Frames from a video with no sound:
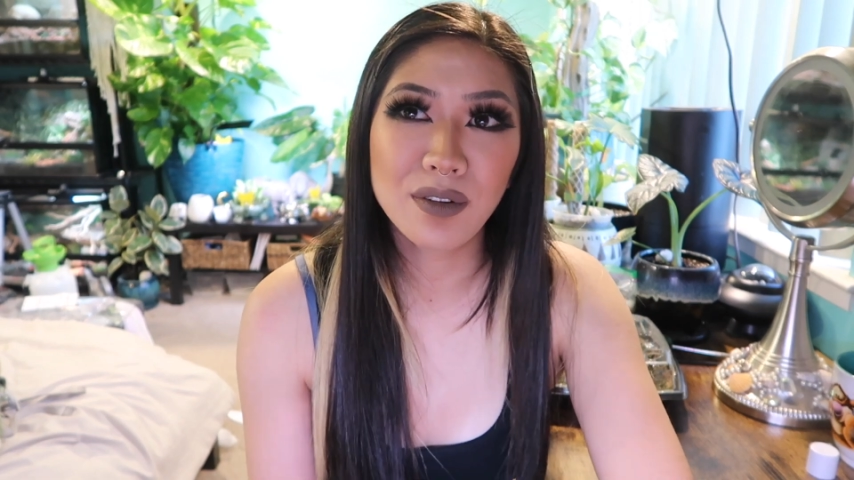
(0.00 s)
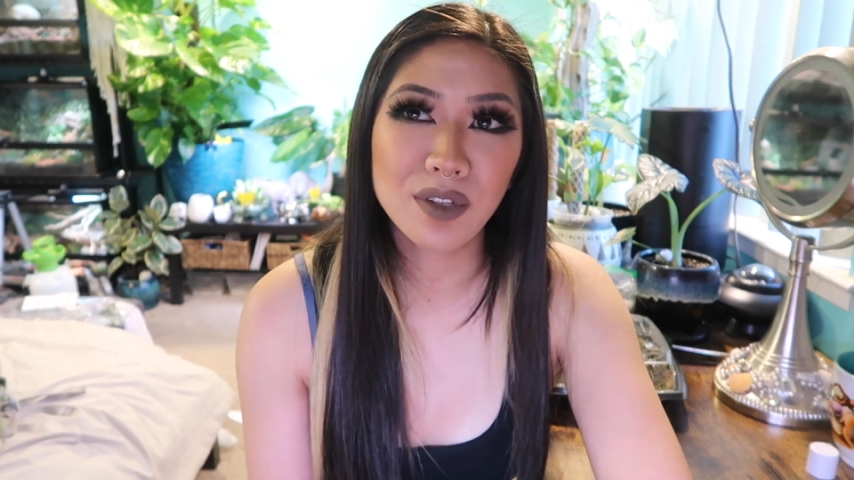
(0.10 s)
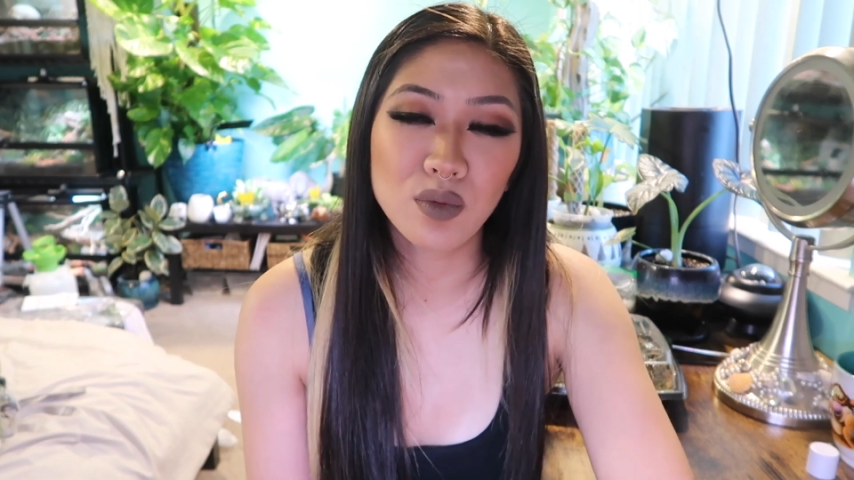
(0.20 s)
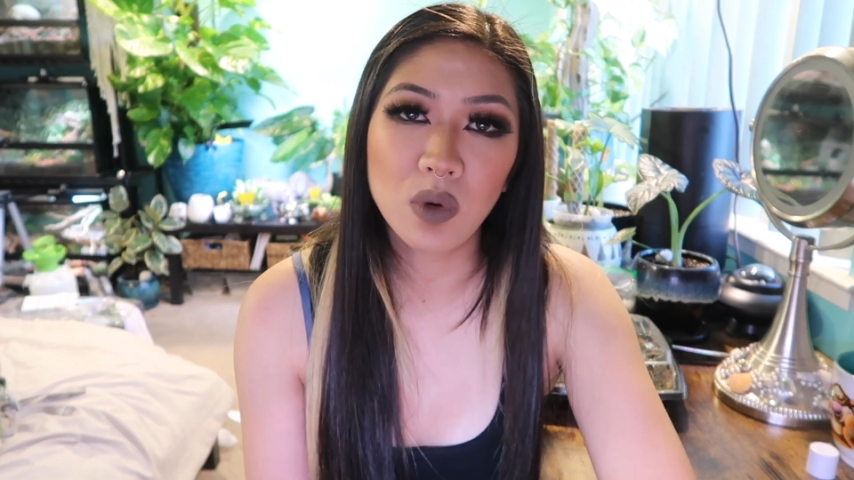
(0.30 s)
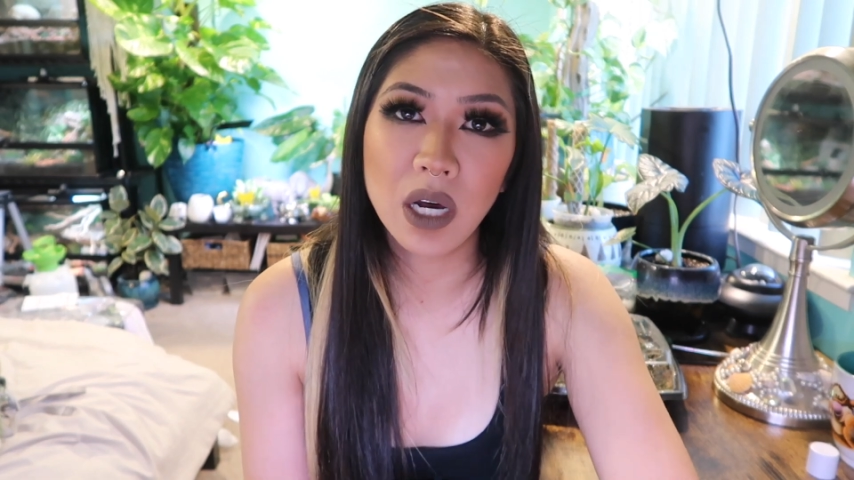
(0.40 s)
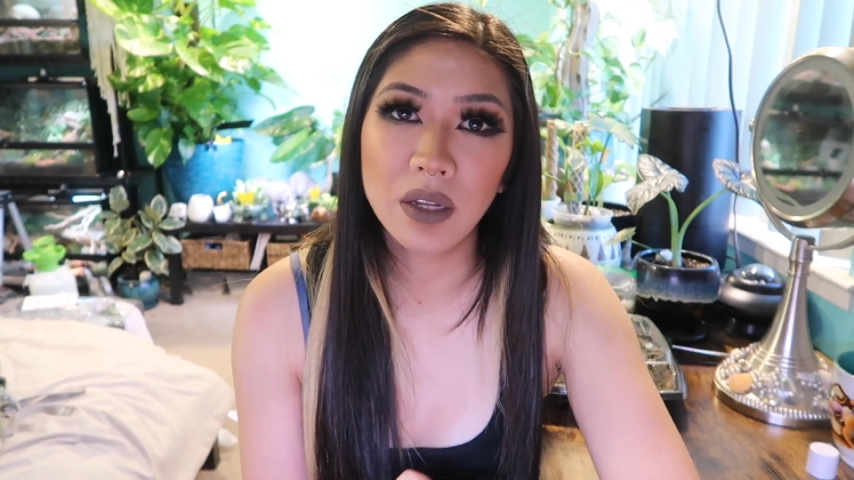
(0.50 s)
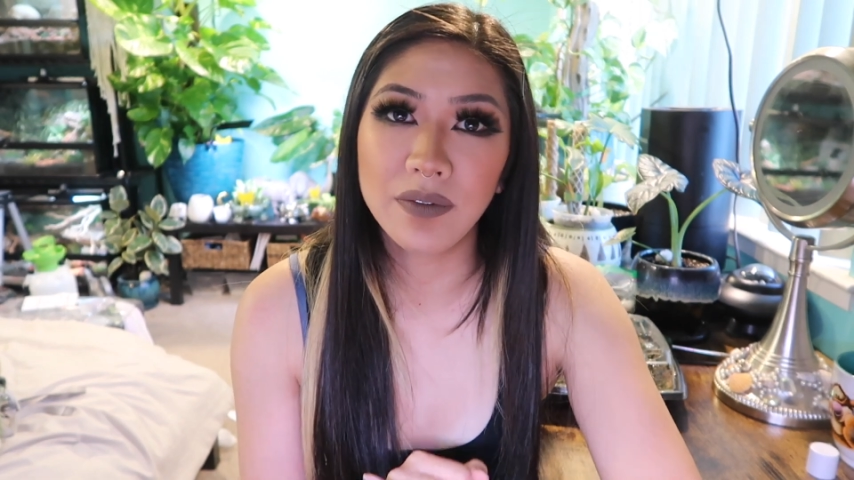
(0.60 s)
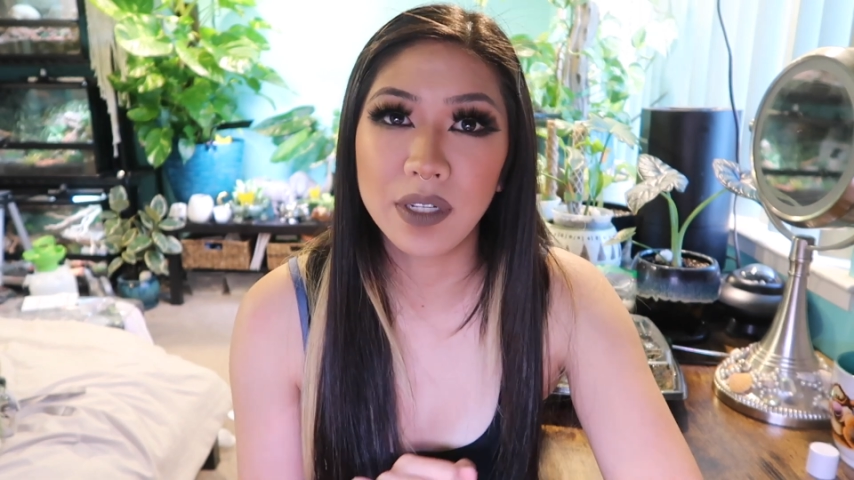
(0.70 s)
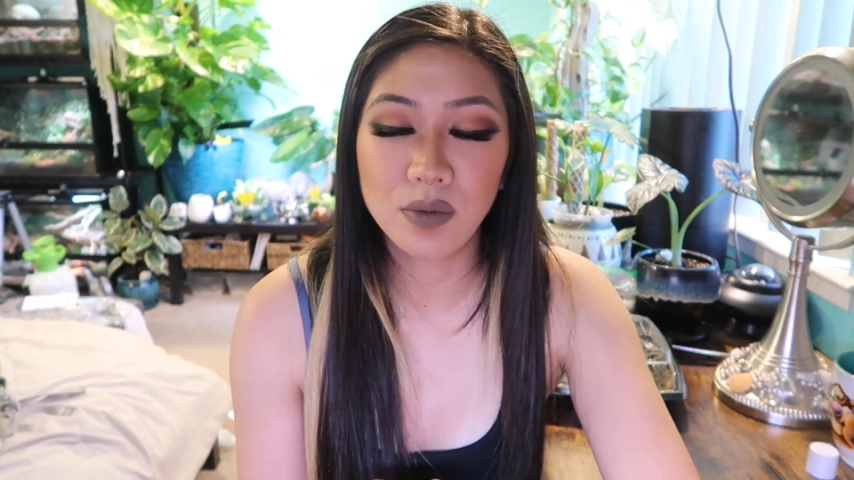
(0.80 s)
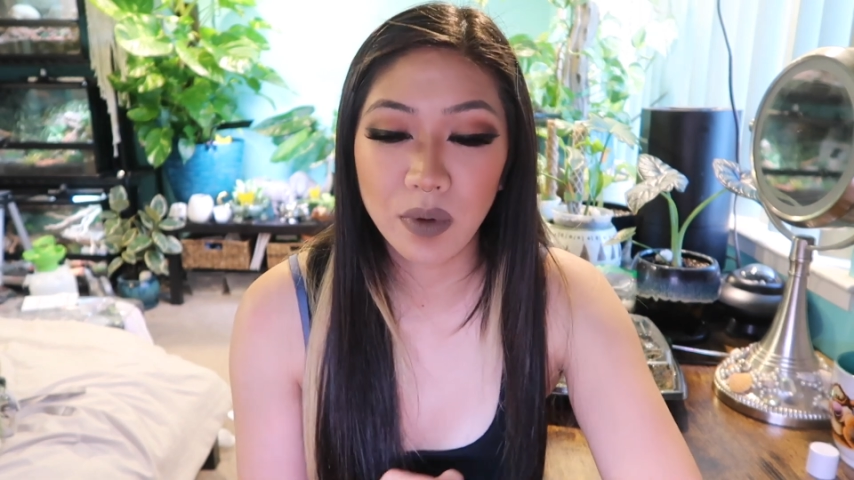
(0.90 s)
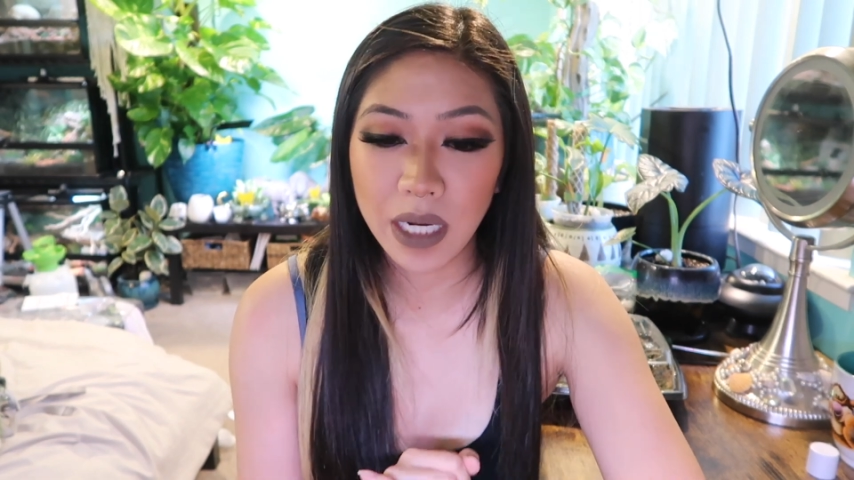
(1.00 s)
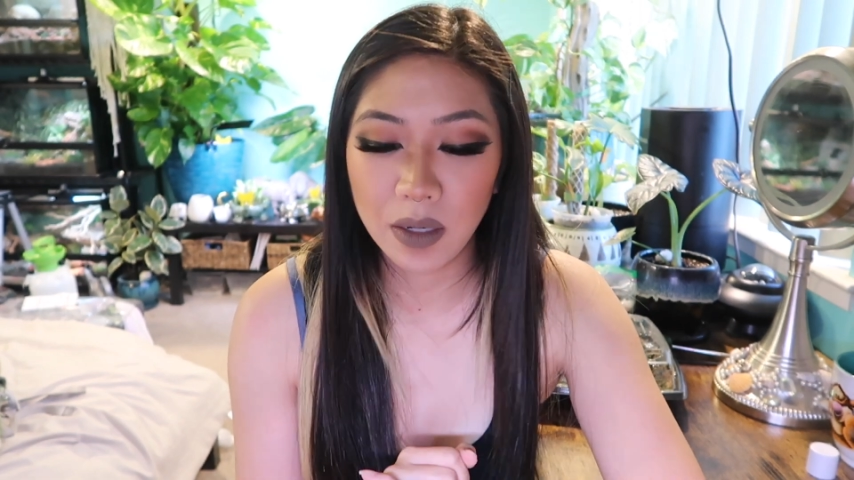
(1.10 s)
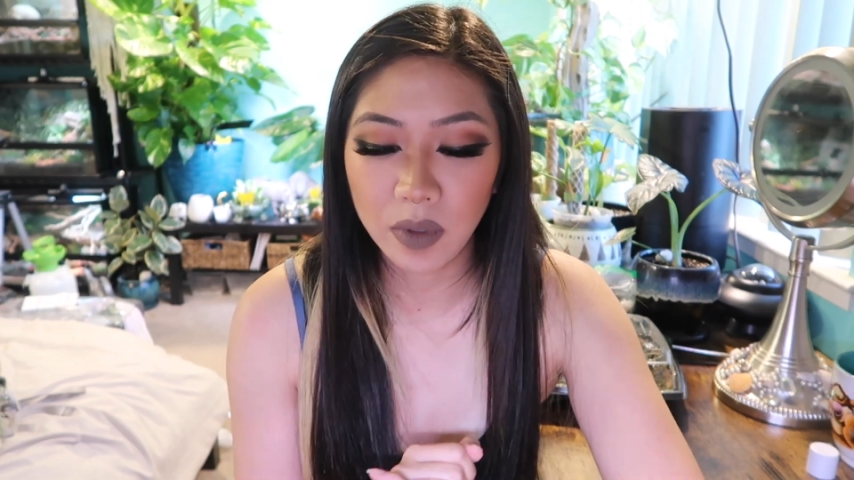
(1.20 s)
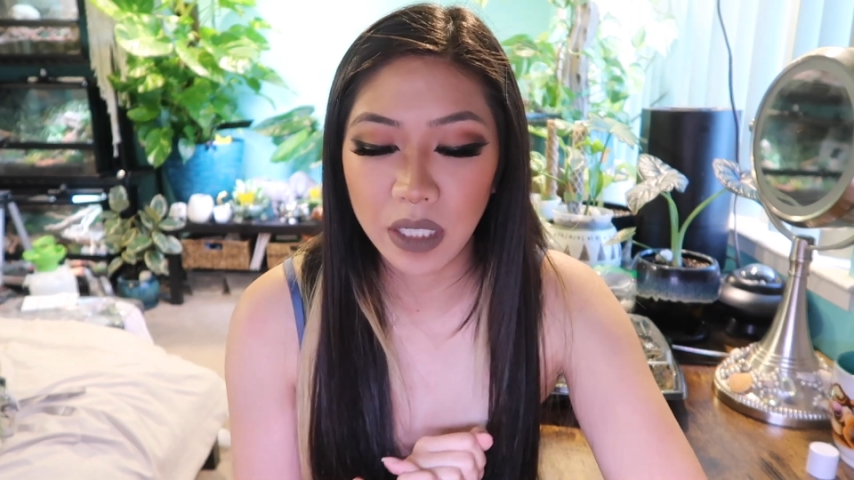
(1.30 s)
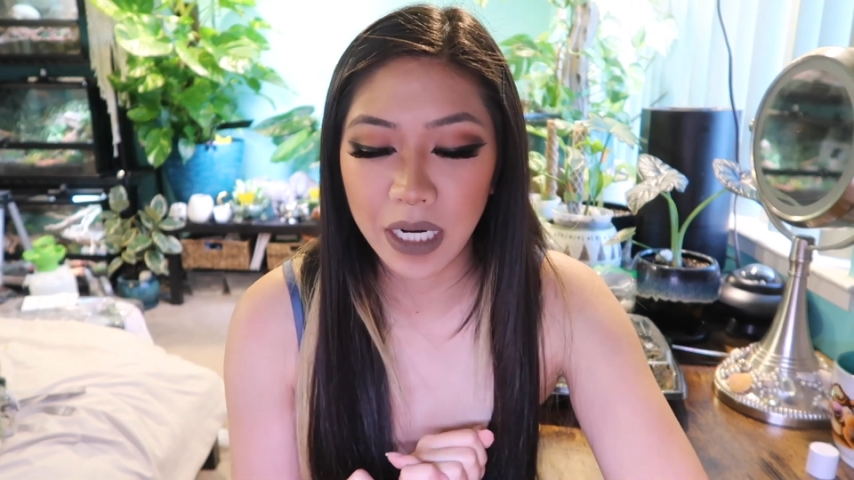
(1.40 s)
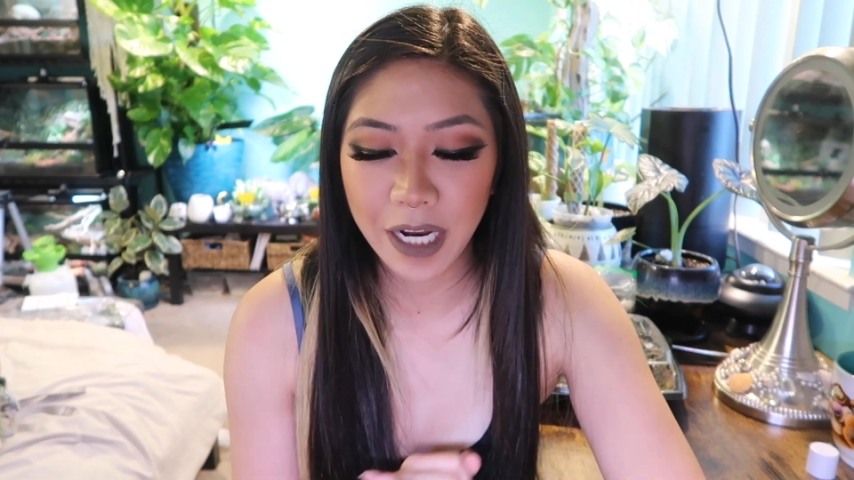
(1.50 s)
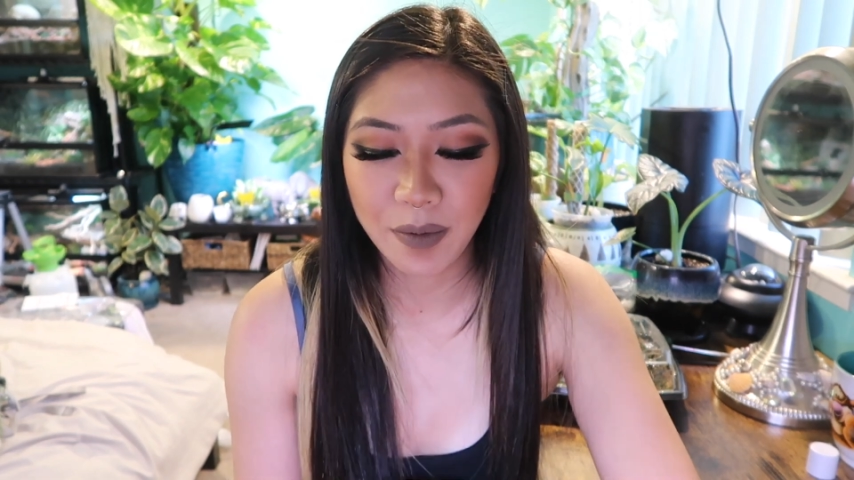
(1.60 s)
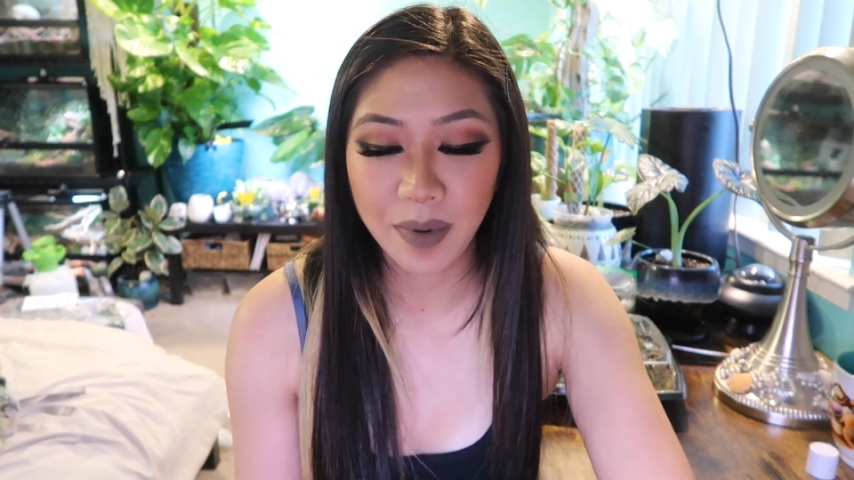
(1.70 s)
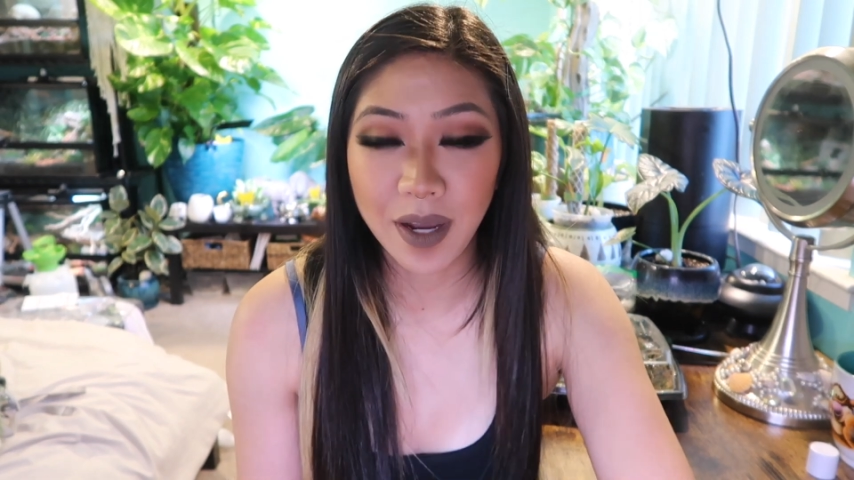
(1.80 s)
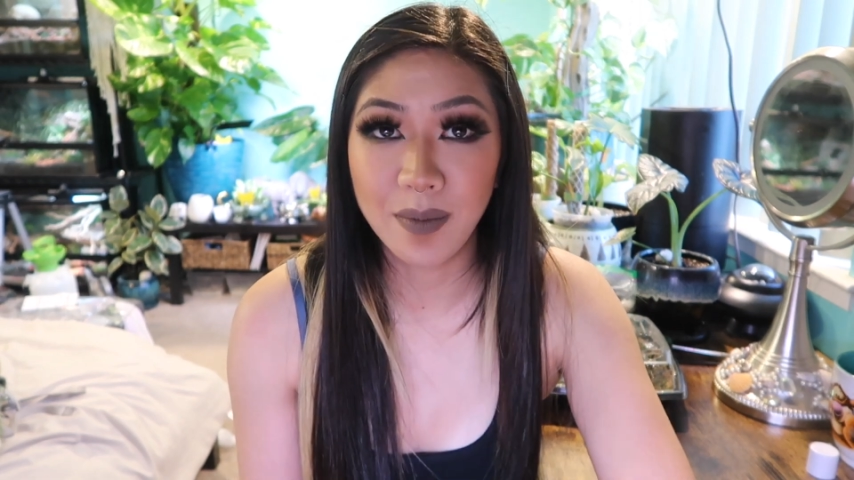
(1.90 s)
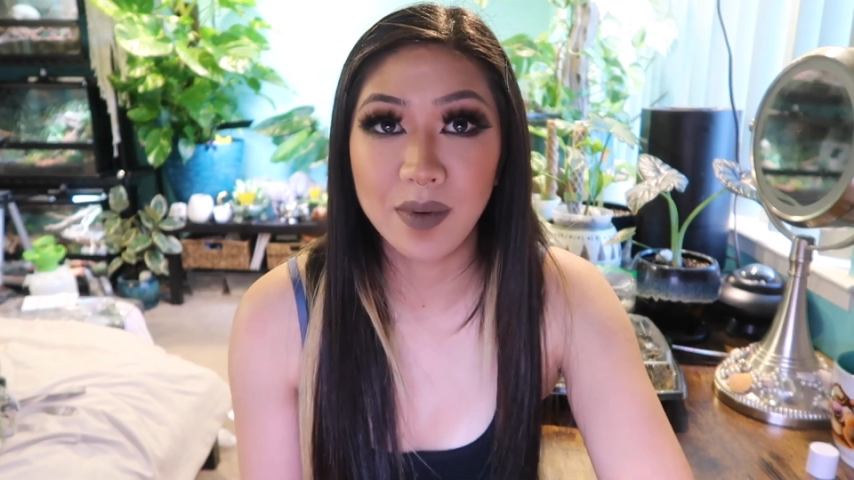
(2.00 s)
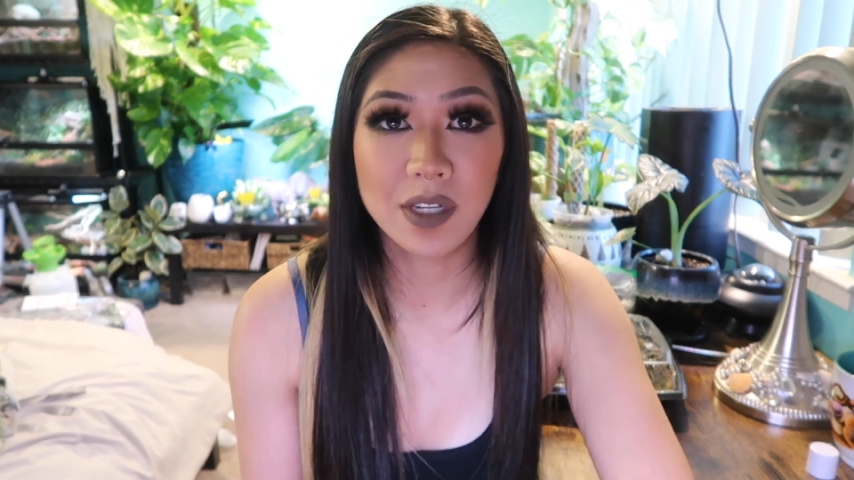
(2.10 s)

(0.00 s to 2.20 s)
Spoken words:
as well if it's ran with an air pump.